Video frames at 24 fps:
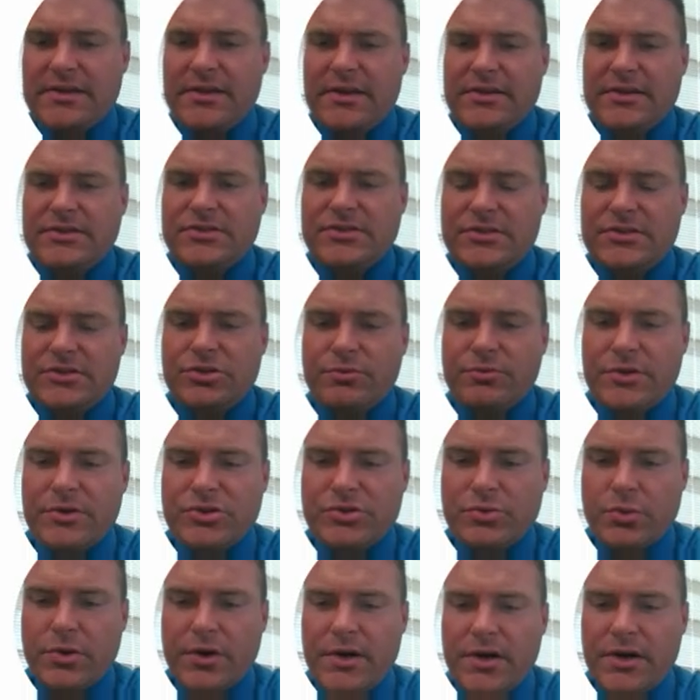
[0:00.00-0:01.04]
That's too
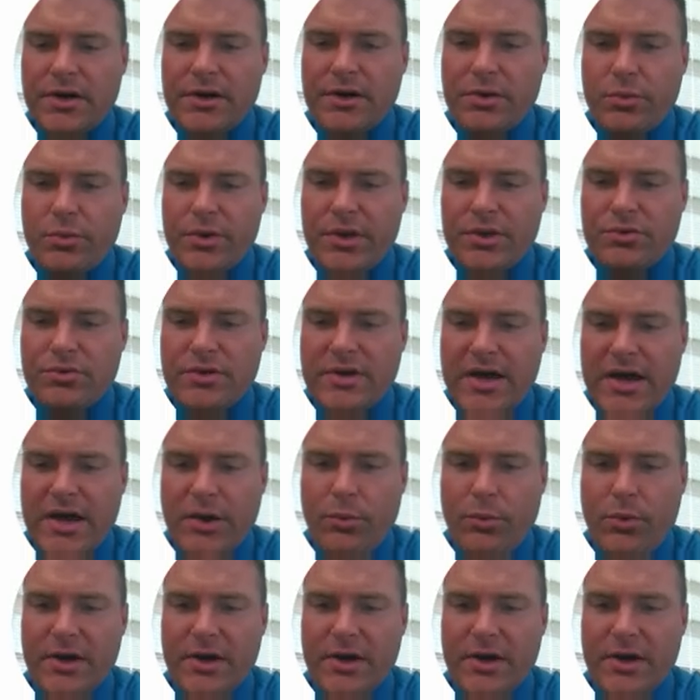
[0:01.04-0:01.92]
much work. We do not